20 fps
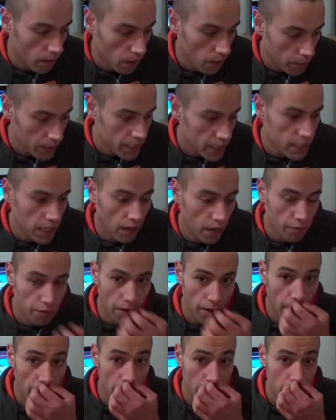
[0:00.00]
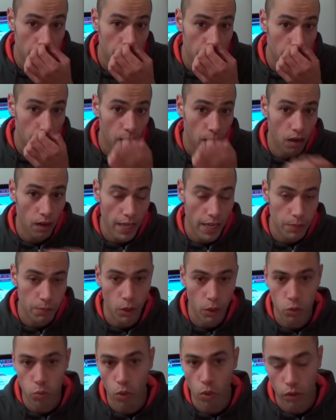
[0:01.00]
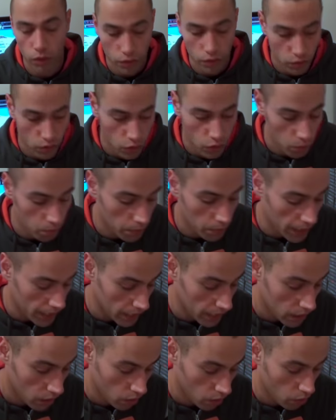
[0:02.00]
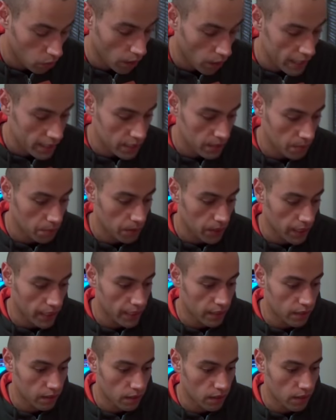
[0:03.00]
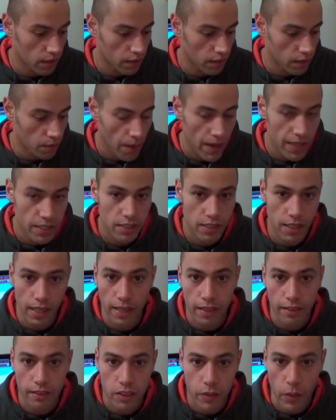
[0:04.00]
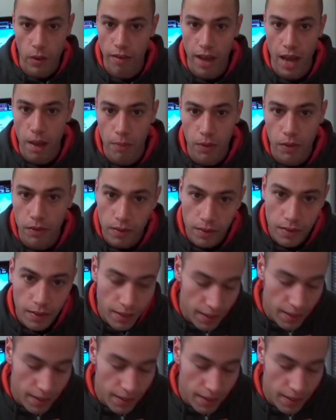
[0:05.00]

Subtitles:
PGR5 on Xbox One could be quite simply the best thing to ever happen.